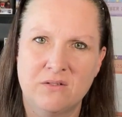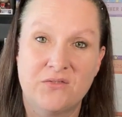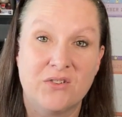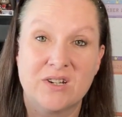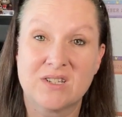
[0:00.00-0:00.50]

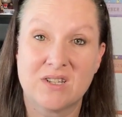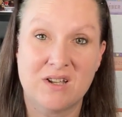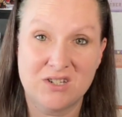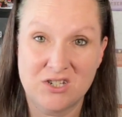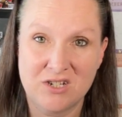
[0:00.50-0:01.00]
for
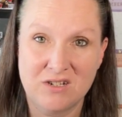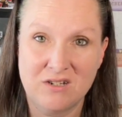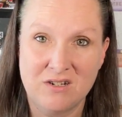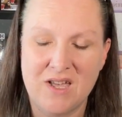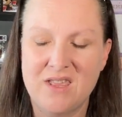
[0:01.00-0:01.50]

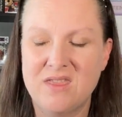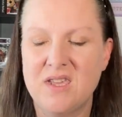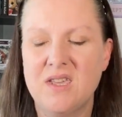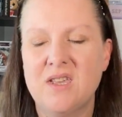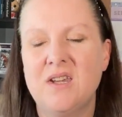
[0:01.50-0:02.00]
exhaustion, and
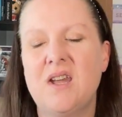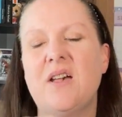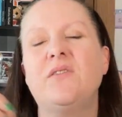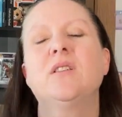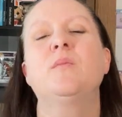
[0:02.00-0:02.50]
the
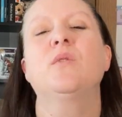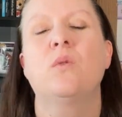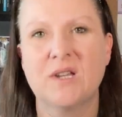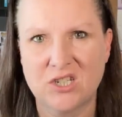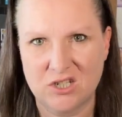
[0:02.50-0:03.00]
inevitable
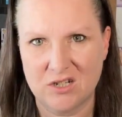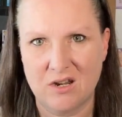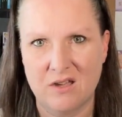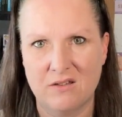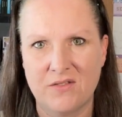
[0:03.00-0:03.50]
question
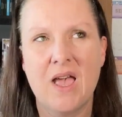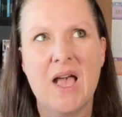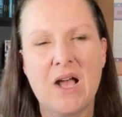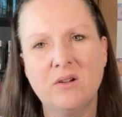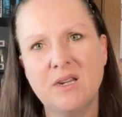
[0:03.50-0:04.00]
of
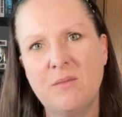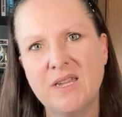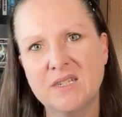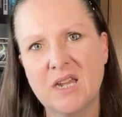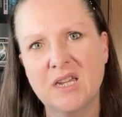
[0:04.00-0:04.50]
how did my
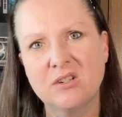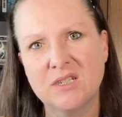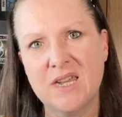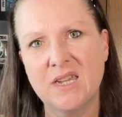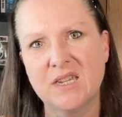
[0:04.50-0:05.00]
entire
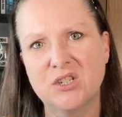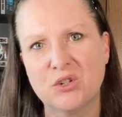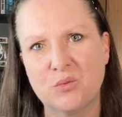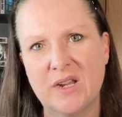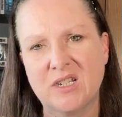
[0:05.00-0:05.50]
day get
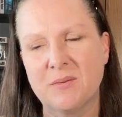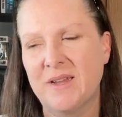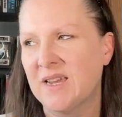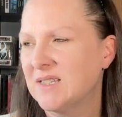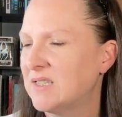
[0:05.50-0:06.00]
derailed by
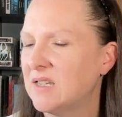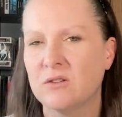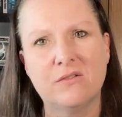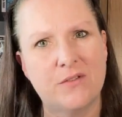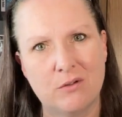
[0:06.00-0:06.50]
a
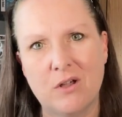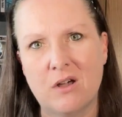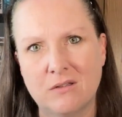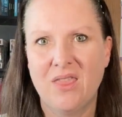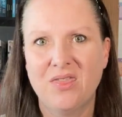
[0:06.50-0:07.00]
single phone
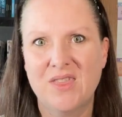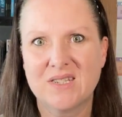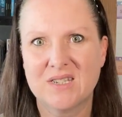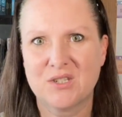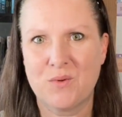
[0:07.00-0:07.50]
call?
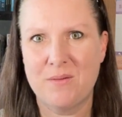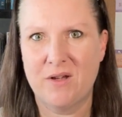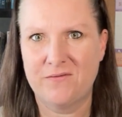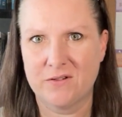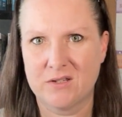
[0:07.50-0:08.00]
This is why
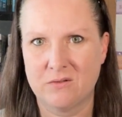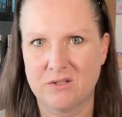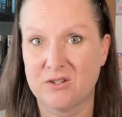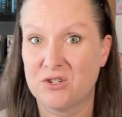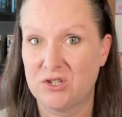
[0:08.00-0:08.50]
buffer
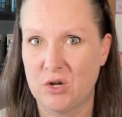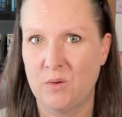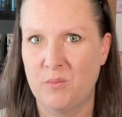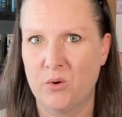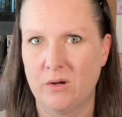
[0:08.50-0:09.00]
zones are so
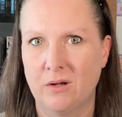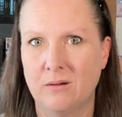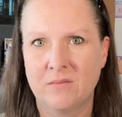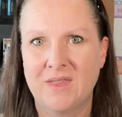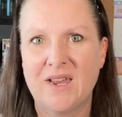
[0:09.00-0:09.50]
important.
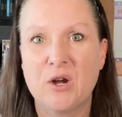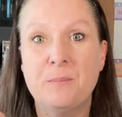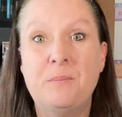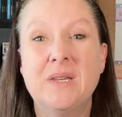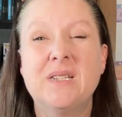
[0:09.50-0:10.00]
They are
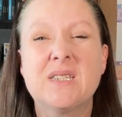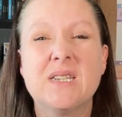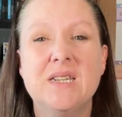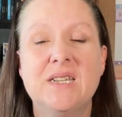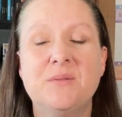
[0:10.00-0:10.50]

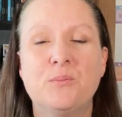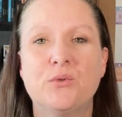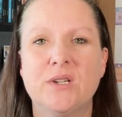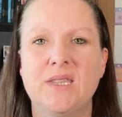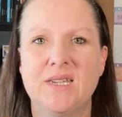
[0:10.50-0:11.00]
built-in
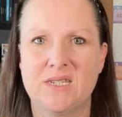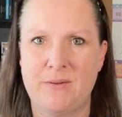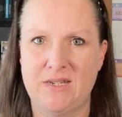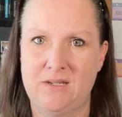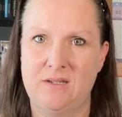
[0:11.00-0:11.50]
breathing
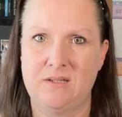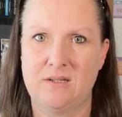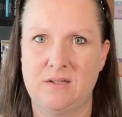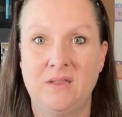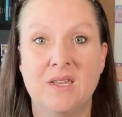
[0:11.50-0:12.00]

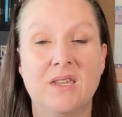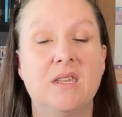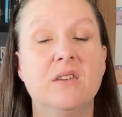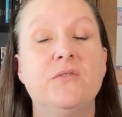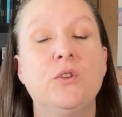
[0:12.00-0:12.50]
spaces that
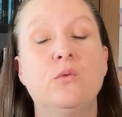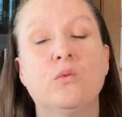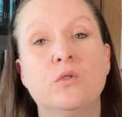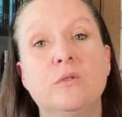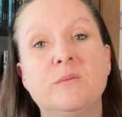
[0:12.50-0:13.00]
give you
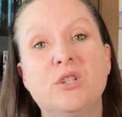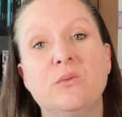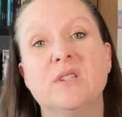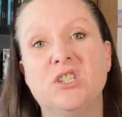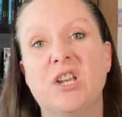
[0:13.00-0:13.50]
room
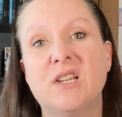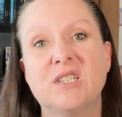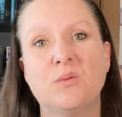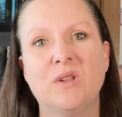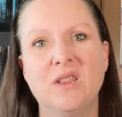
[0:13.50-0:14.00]
to
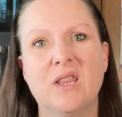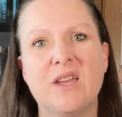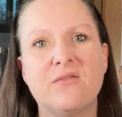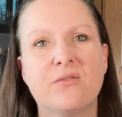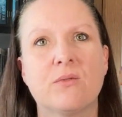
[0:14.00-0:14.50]
adjust when
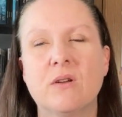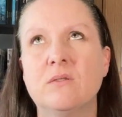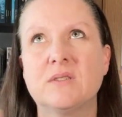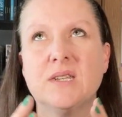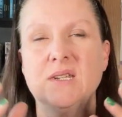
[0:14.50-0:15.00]
life
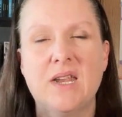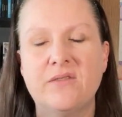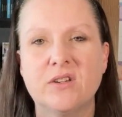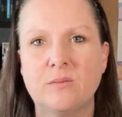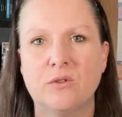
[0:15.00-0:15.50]
throws
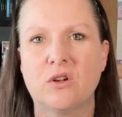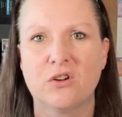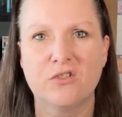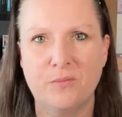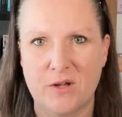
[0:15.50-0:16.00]
inevitable
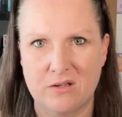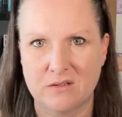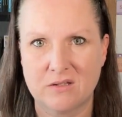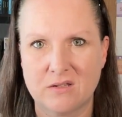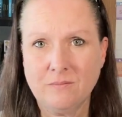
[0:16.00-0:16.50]

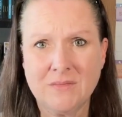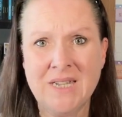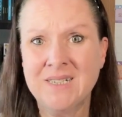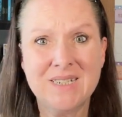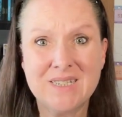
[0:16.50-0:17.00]
curveballs.
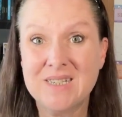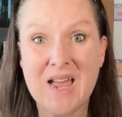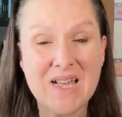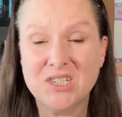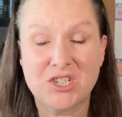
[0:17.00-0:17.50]
And it's
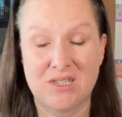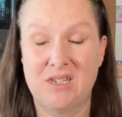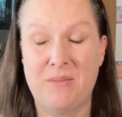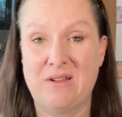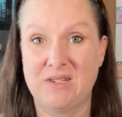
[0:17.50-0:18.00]
not just
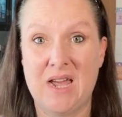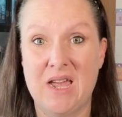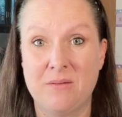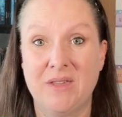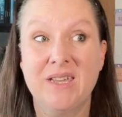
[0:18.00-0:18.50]
about
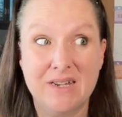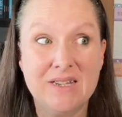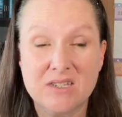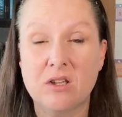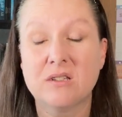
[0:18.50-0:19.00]
time. It
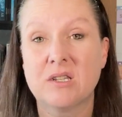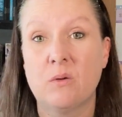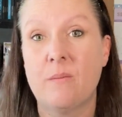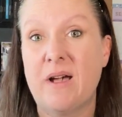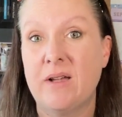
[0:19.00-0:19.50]
is also
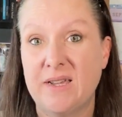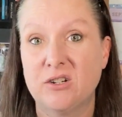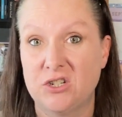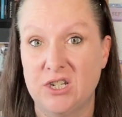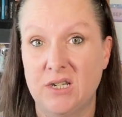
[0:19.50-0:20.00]
about
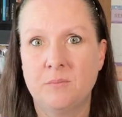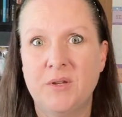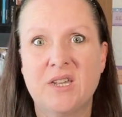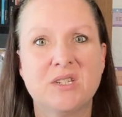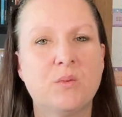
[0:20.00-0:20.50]
energy.
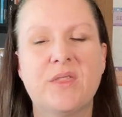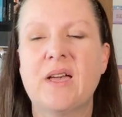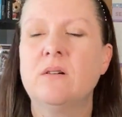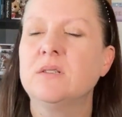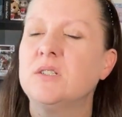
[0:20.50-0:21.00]
Because
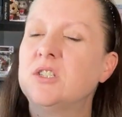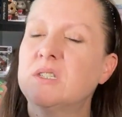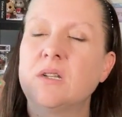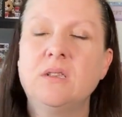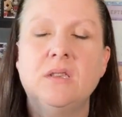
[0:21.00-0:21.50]
without
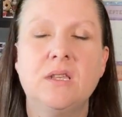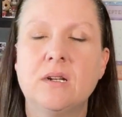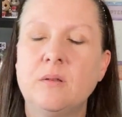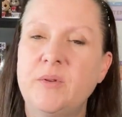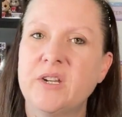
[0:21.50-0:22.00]
just a
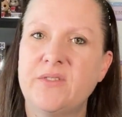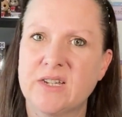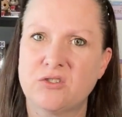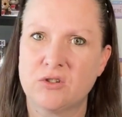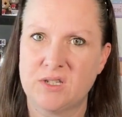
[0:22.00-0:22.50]
little bit of
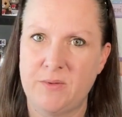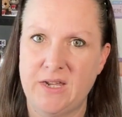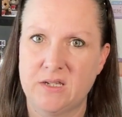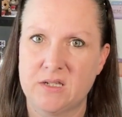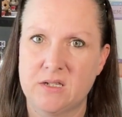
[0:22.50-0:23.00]
extra
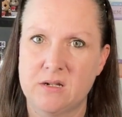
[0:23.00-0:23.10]
space,